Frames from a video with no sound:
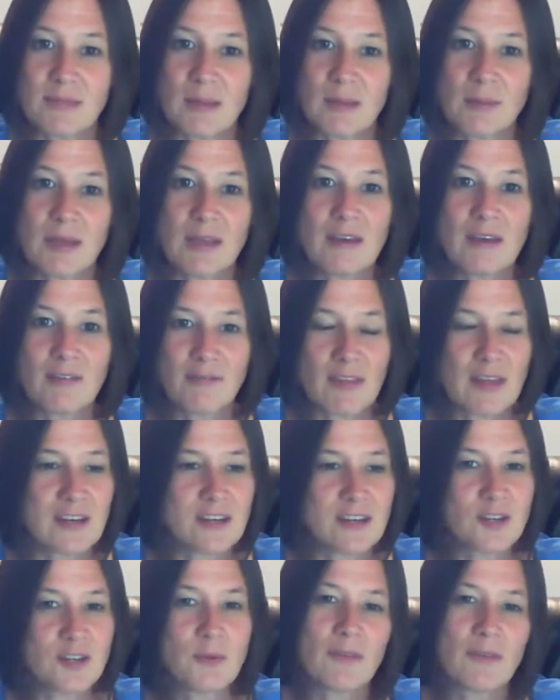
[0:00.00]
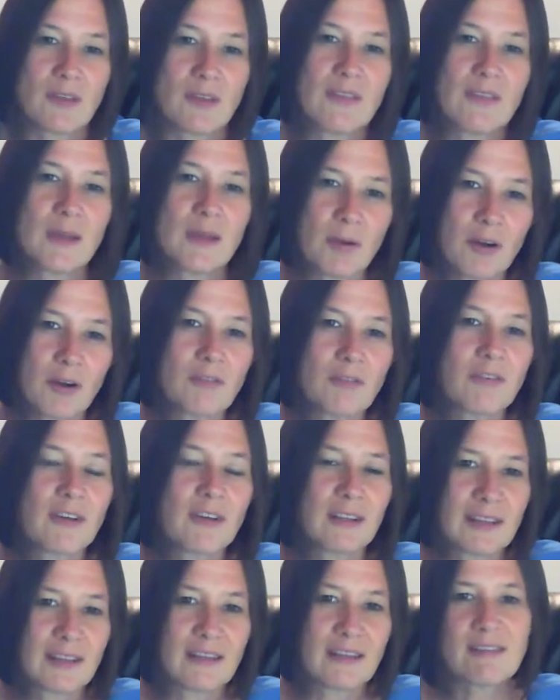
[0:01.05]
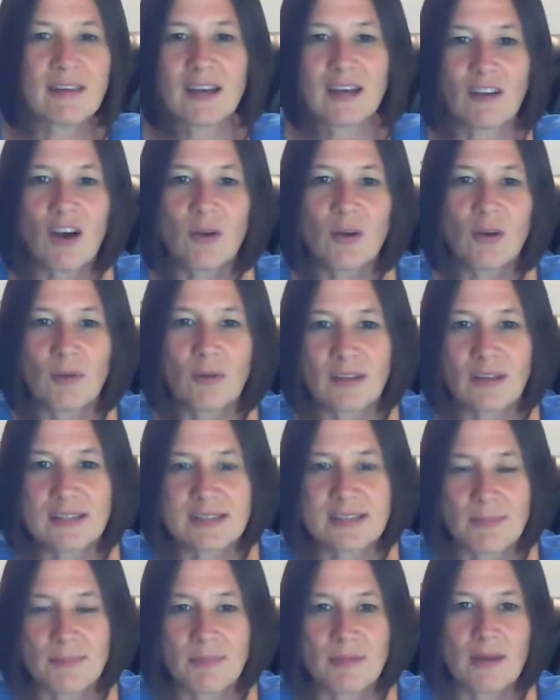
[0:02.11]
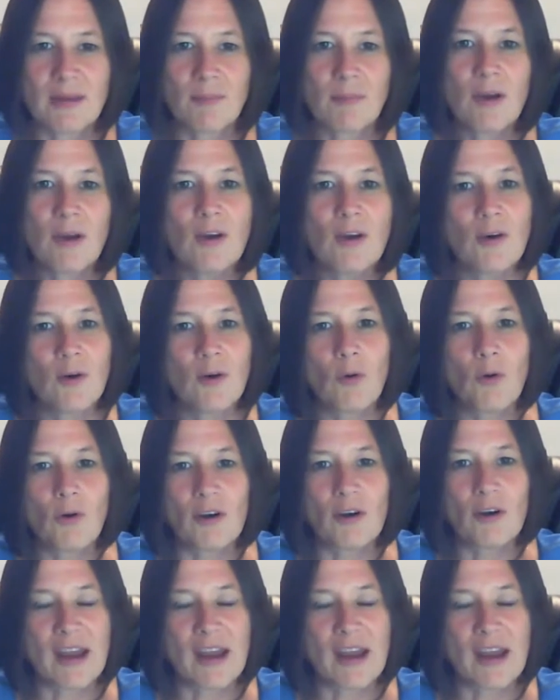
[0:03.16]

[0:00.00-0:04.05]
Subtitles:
Maybe if they do everything perfectly, then God will accept them. Or